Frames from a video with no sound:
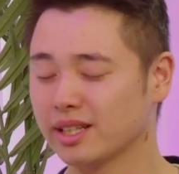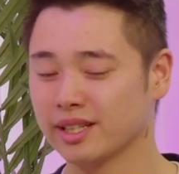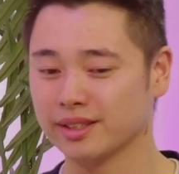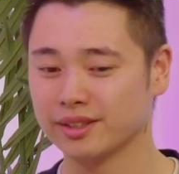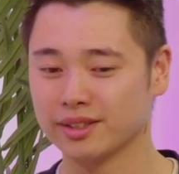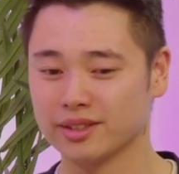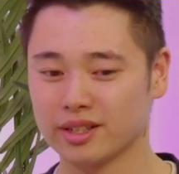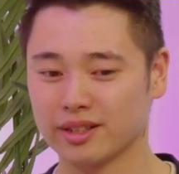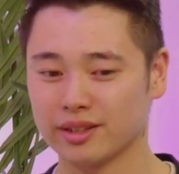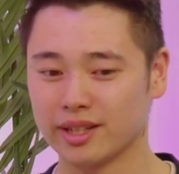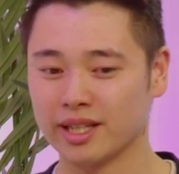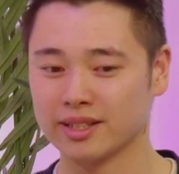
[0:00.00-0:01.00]
and
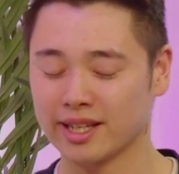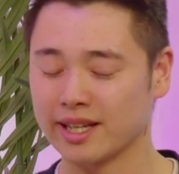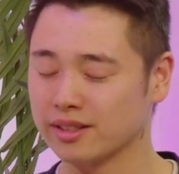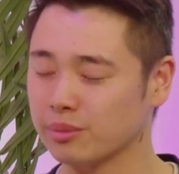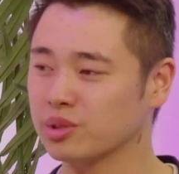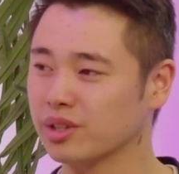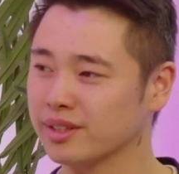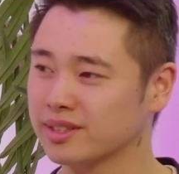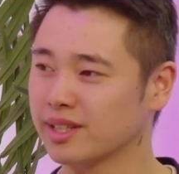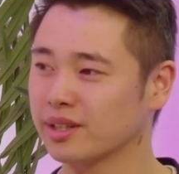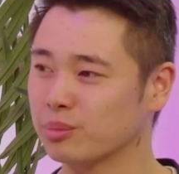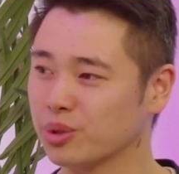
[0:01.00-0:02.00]
it's getting them to
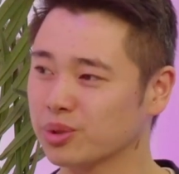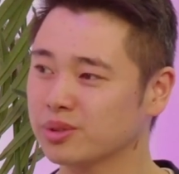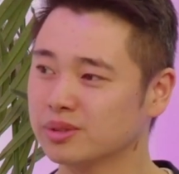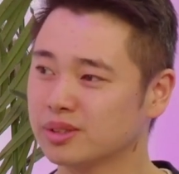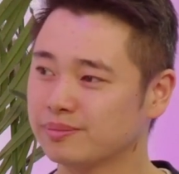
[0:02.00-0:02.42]
understand model.